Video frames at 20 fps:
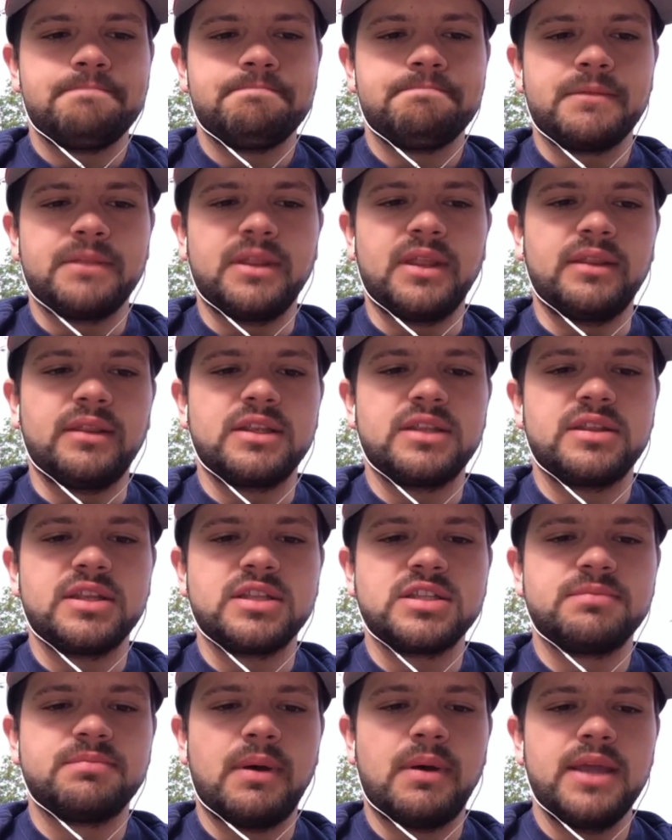And then the
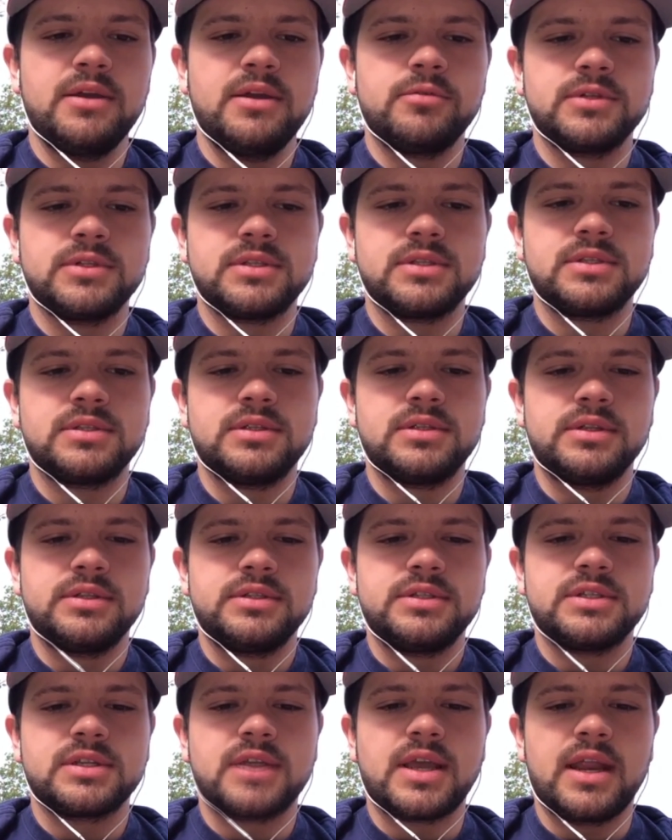spike was
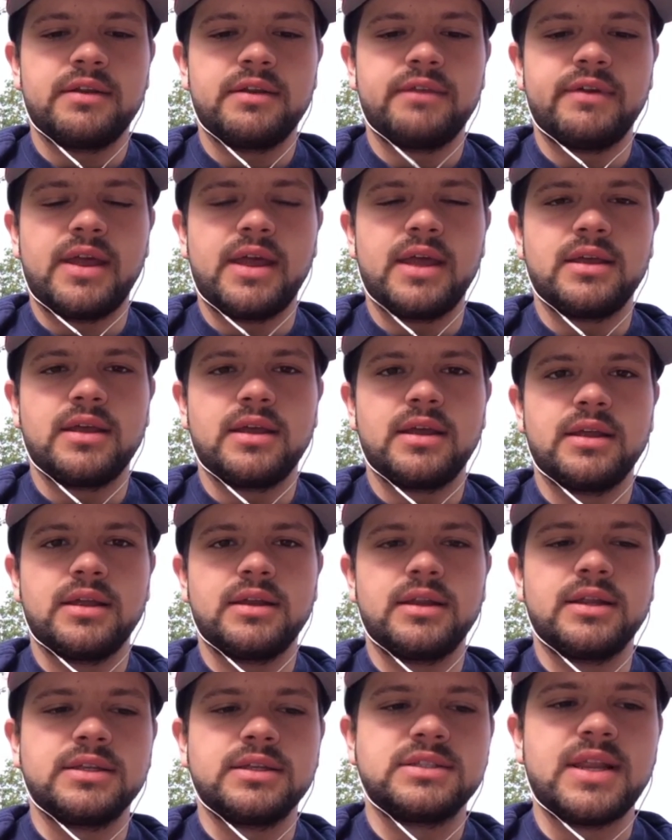just kind of
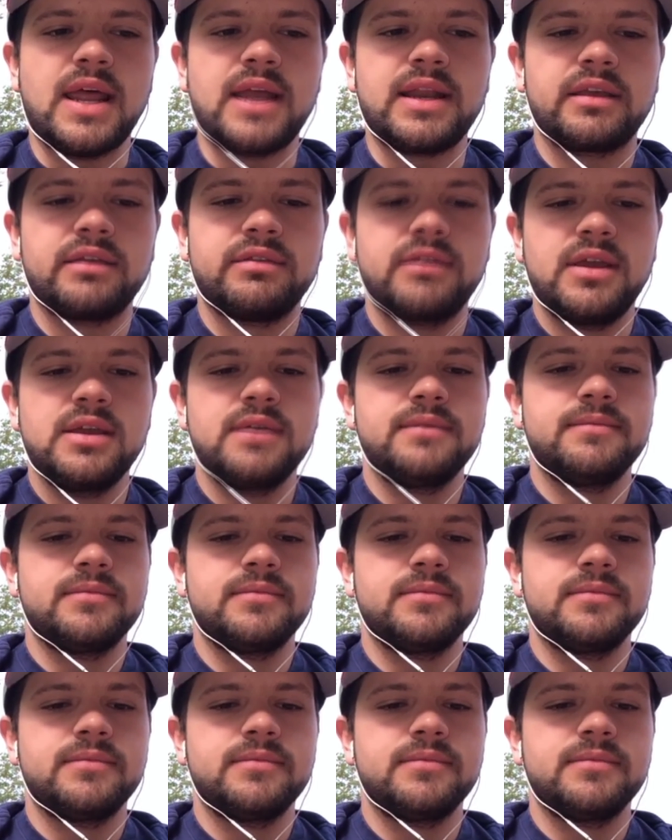an aesthetic thing.